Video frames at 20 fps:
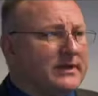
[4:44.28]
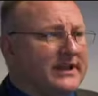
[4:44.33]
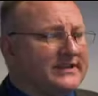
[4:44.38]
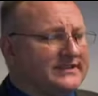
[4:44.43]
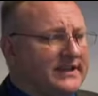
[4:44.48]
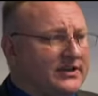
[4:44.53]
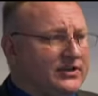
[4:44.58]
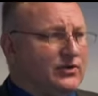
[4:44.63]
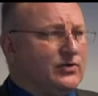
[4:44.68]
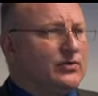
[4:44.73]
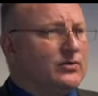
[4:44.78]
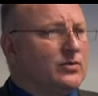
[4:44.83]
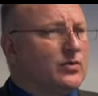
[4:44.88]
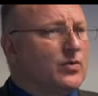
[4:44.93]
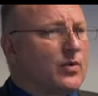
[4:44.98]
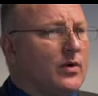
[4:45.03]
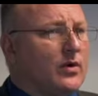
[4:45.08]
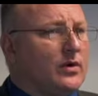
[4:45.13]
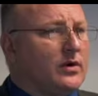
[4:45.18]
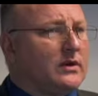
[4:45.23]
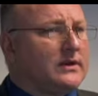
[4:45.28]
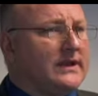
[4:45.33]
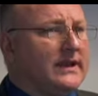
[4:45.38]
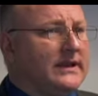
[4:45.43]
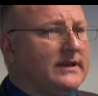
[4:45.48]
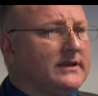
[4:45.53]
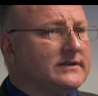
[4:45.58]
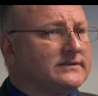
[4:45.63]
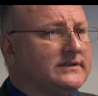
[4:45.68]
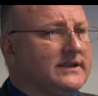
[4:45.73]
plays a dual role.
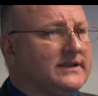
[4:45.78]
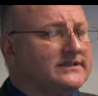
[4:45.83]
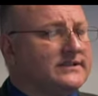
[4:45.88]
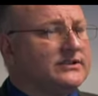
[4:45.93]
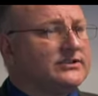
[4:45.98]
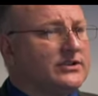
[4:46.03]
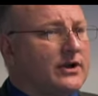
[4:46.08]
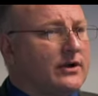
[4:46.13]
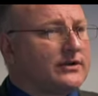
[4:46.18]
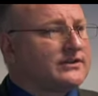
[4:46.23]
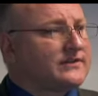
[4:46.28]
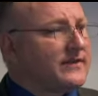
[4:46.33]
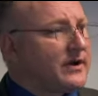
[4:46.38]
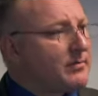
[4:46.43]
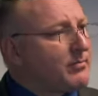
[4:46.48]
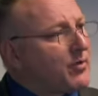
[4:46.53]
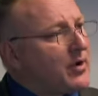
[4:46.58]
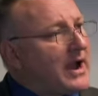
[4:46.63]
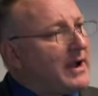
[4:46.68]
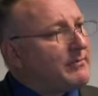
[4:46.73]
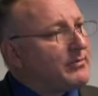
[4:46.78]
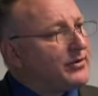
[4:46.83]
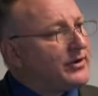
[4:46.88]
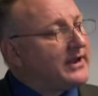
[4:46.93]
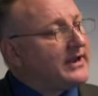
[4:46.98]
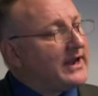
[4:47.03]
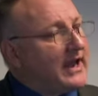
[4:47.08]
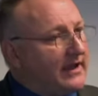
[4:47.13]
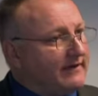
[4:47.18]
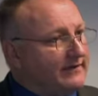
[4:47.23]
He's in charge of our
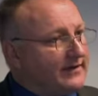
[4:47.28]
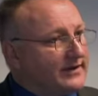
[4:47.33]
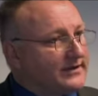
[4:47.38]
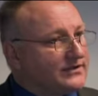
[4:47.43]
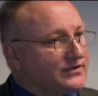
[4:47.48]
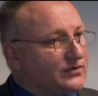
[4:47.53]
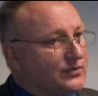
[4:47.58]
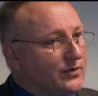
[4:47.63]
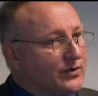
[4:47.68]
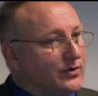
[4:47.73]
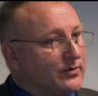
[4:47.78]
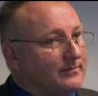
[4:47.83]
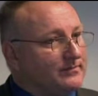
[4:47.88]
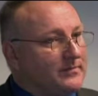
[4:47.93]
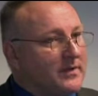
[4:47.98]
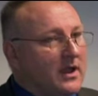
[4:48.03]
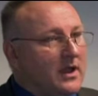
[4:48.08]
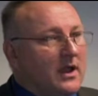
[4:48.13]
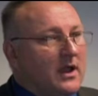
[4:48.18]
property and evidence room.